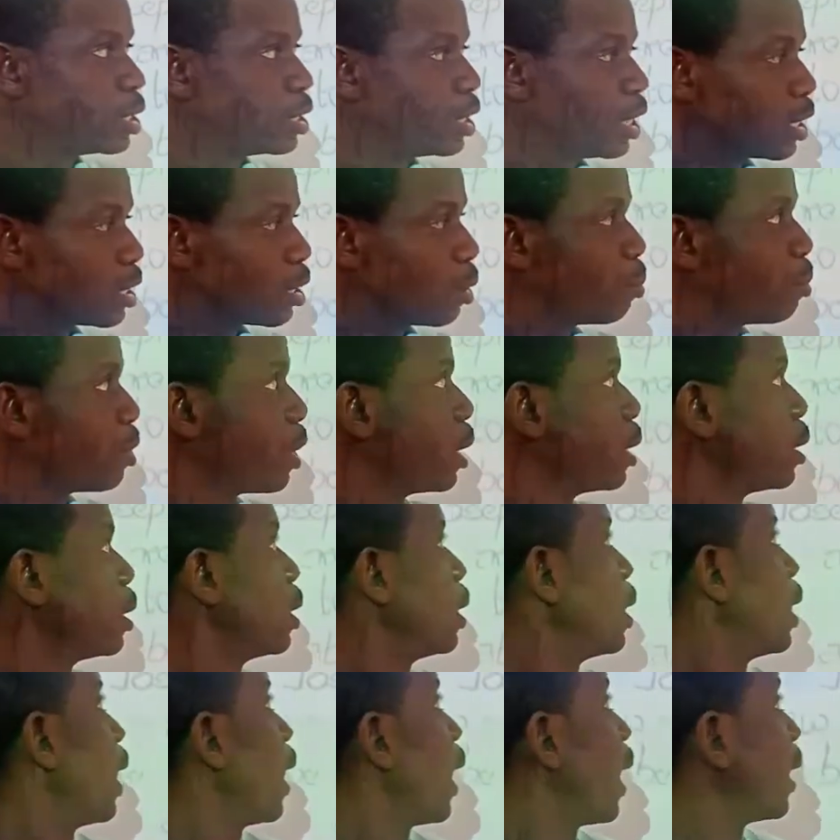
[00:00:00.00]
get a pen,
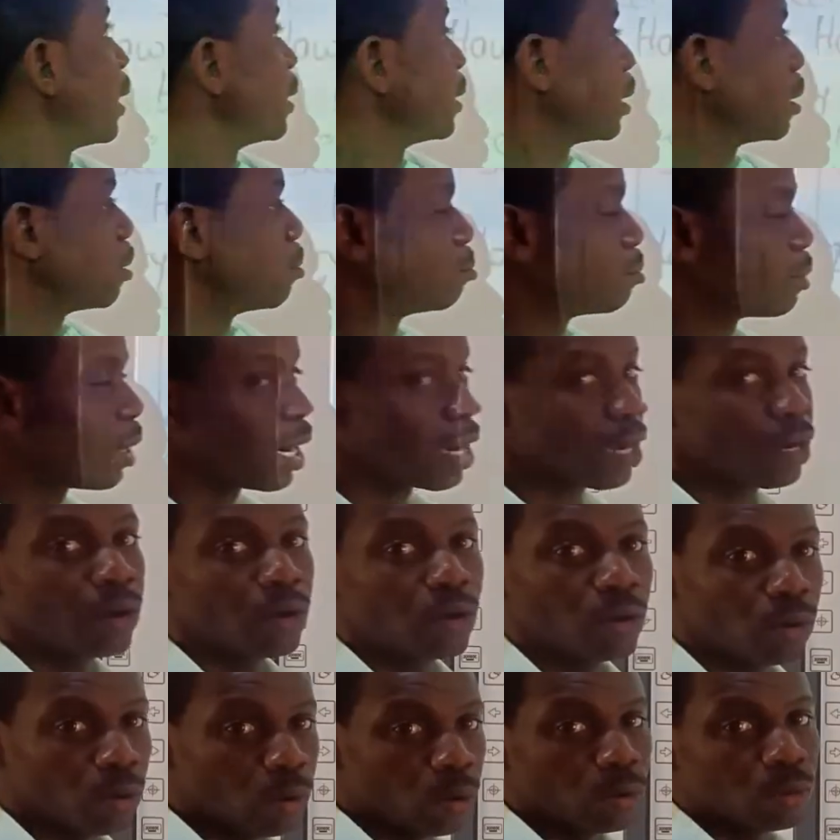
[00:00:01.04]
and then mark
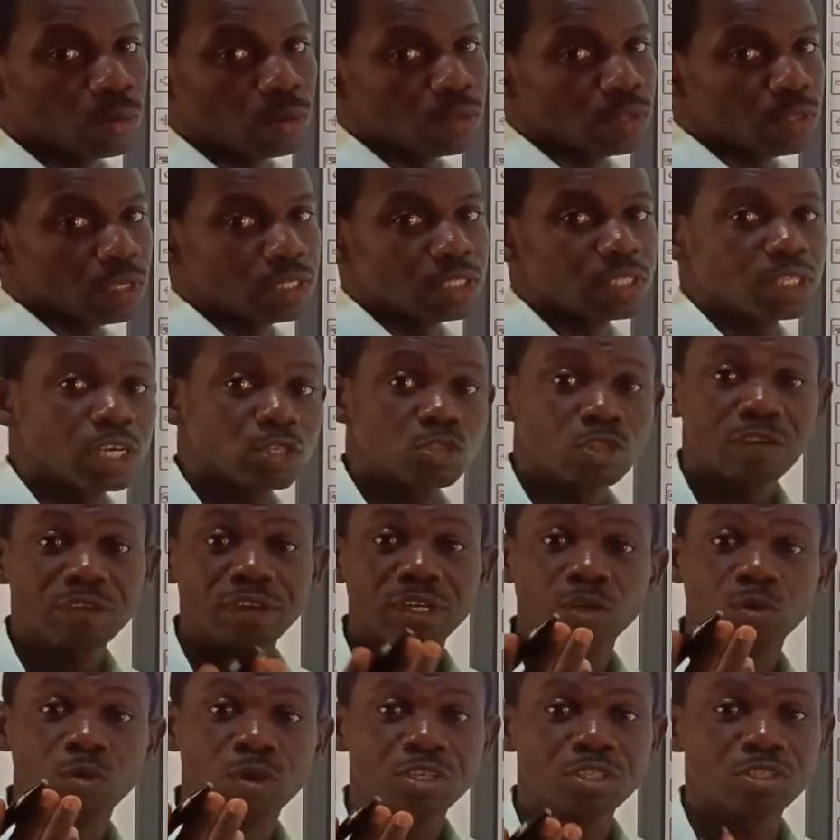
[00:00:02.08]
all this. In case you have
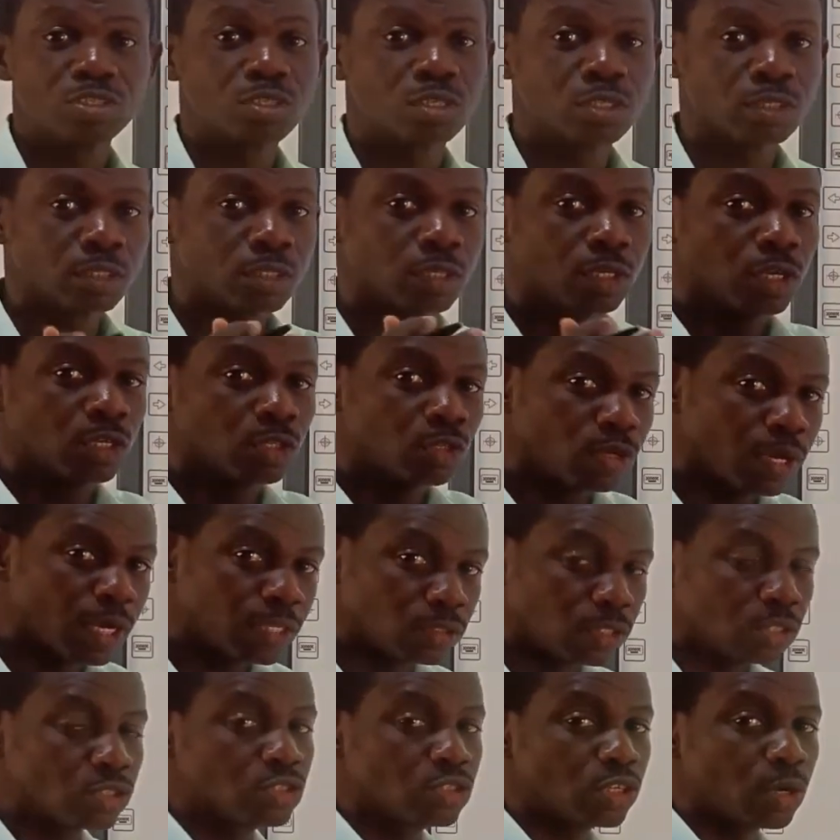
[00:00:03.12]
any question, you can
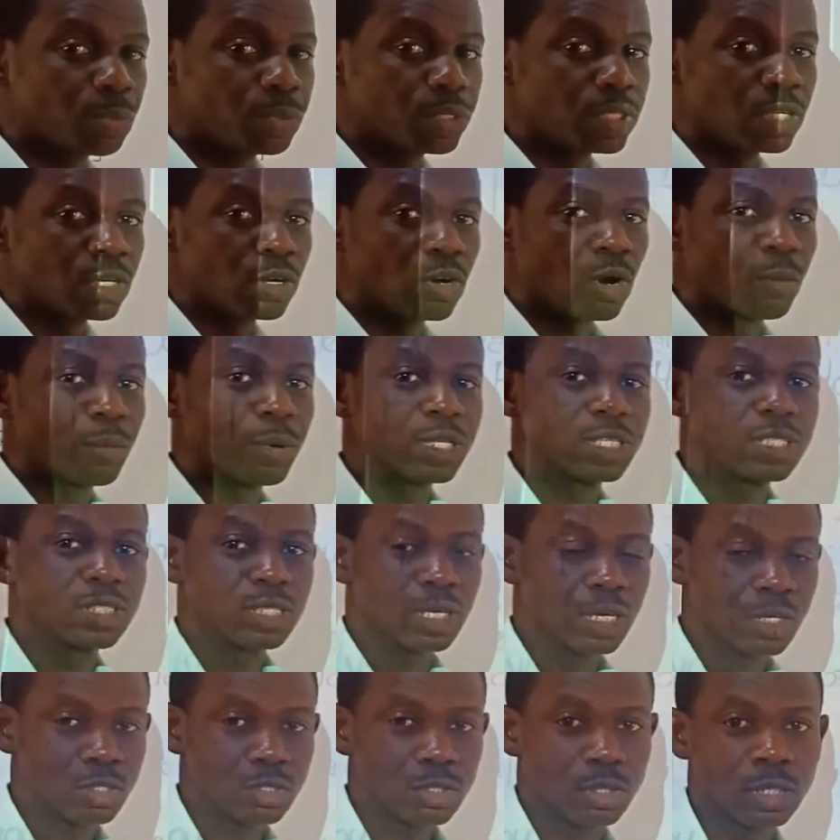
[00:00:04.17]
just drop it in the comment
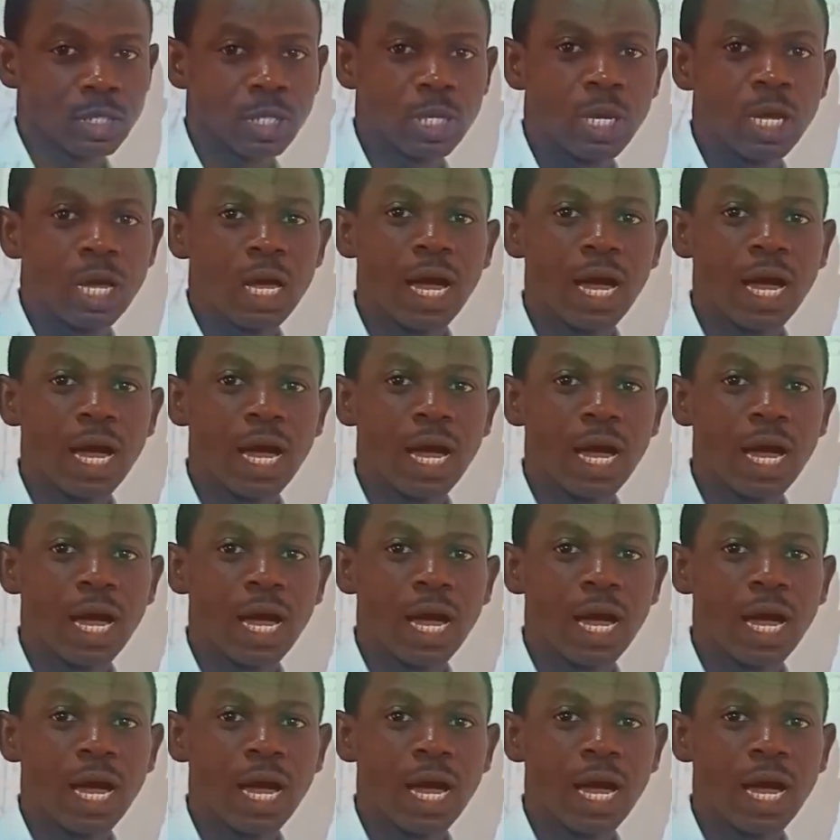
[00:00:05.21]
section.